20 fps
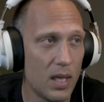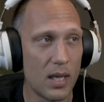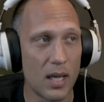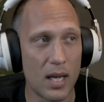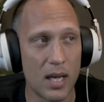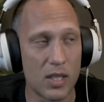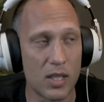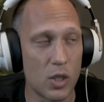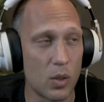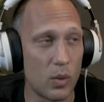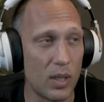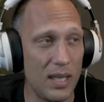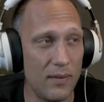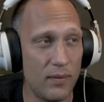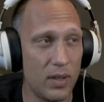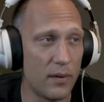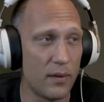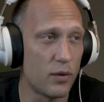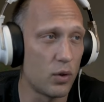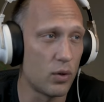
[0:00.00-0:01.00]
Uh, so
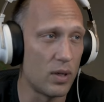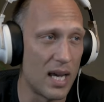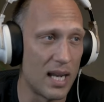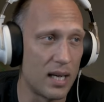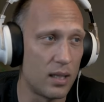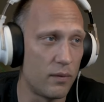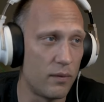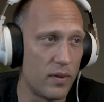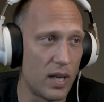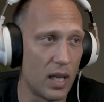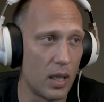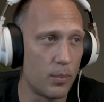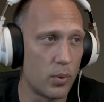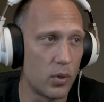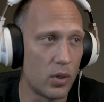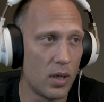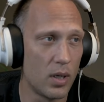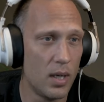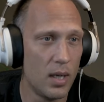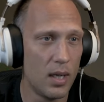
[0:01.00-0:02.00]
even if you're not a
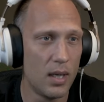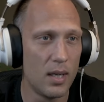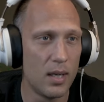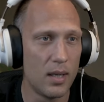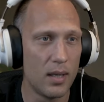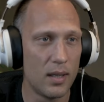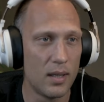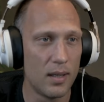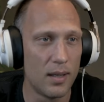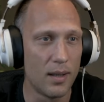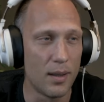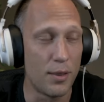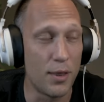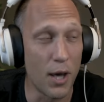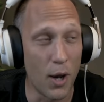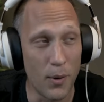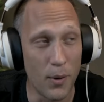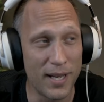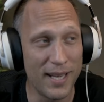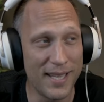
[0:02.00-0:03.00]
developer,
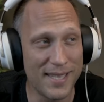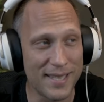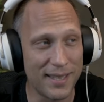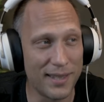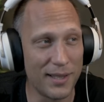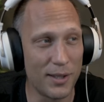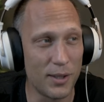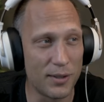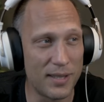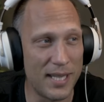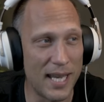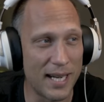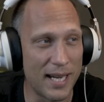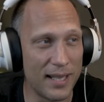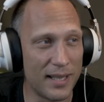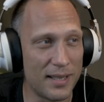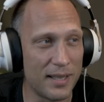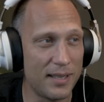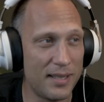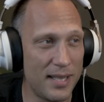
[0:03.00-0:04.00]
though it is a little
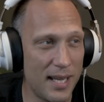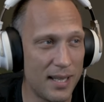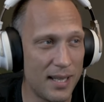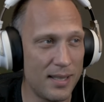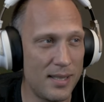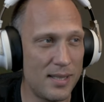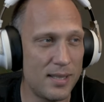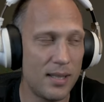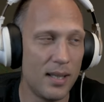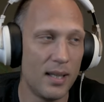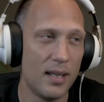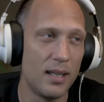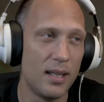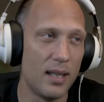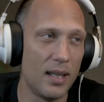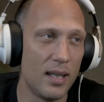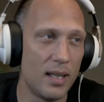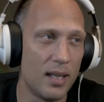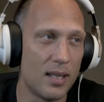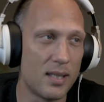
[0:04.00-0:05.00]
technically dense,
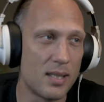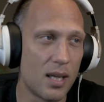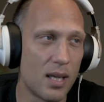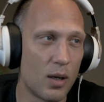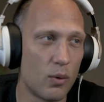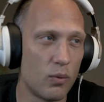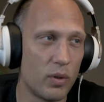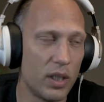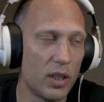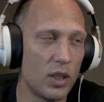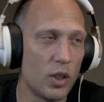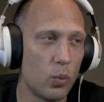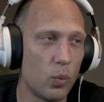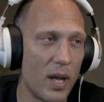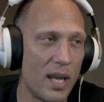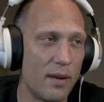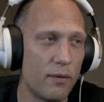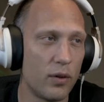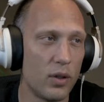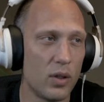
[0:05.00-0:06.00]
it is a really good
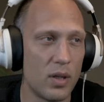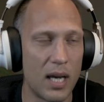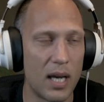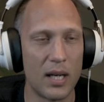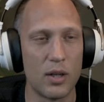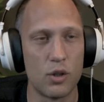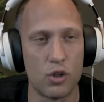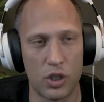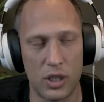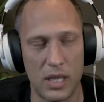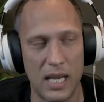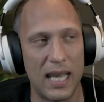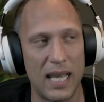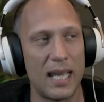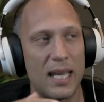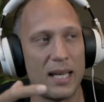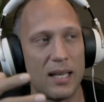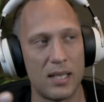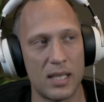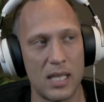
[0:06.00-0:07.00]
way for you to
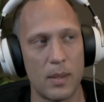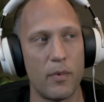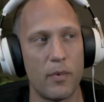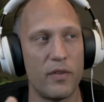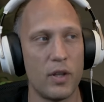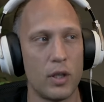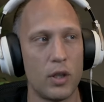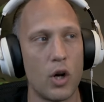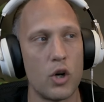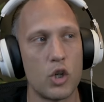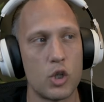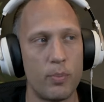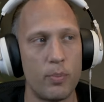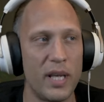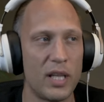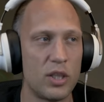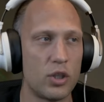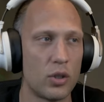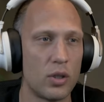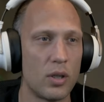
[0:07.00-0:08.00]
understand some of the larger
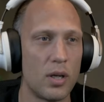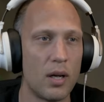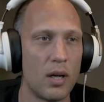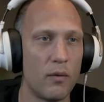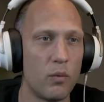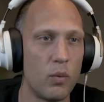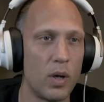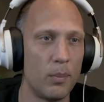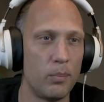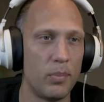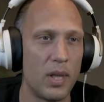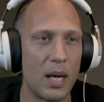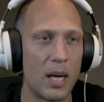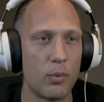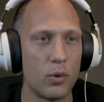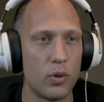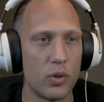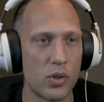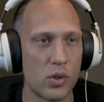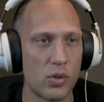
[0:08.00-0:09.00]
picture of what block
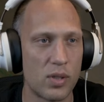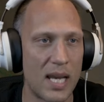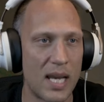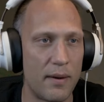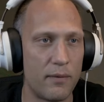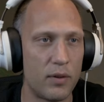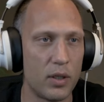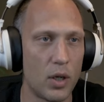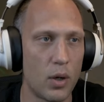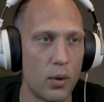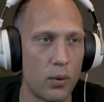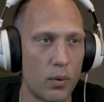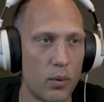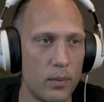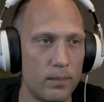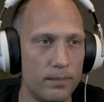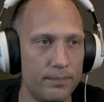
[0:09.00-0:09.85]
producers have to go through.